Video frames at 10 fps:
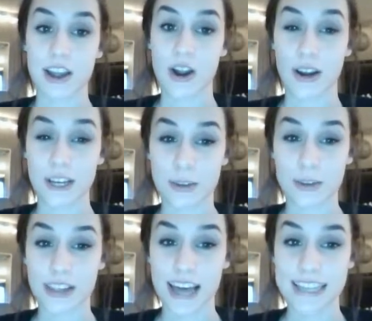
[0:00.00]
are
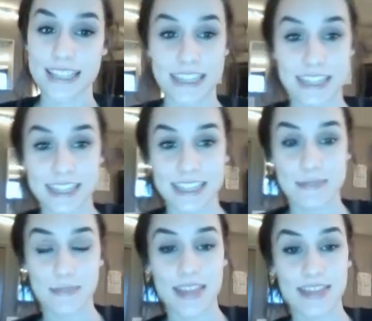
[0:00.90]
utilized in this
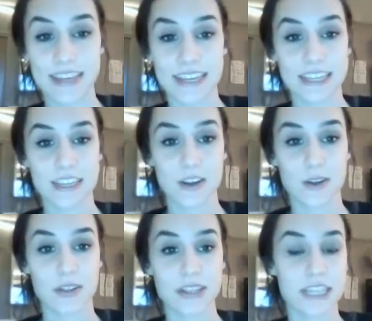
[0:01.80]
method.
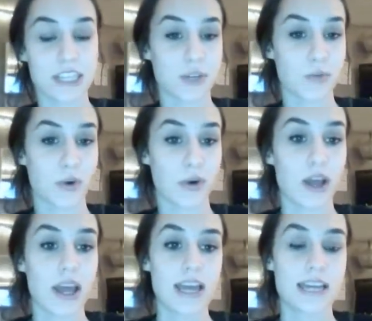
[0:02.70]
The teacher will
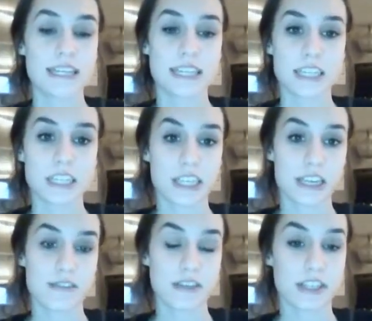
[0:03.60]
teach the
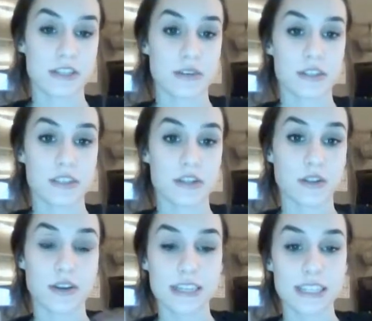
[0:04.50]
different students'
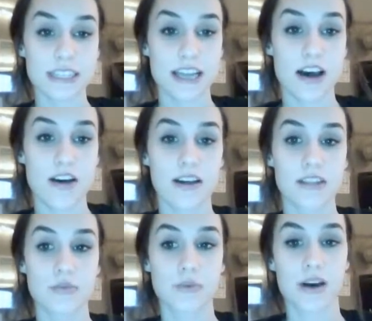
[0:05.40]
learning style
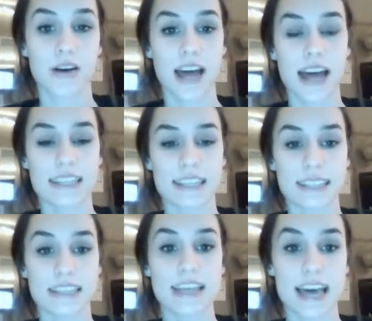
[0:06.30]
as well as
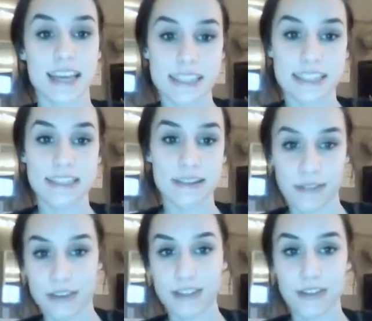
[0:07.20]
assess
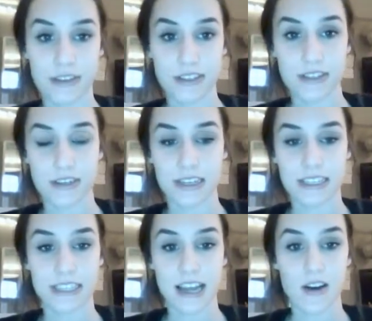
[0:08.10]
different students' learning
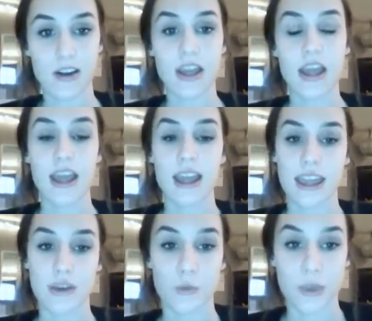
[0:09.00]
style
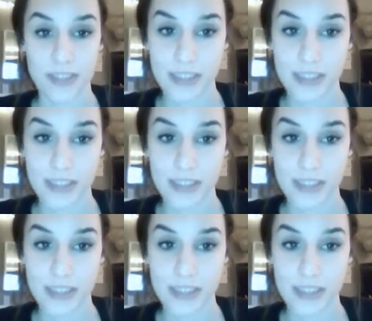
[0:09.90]
when they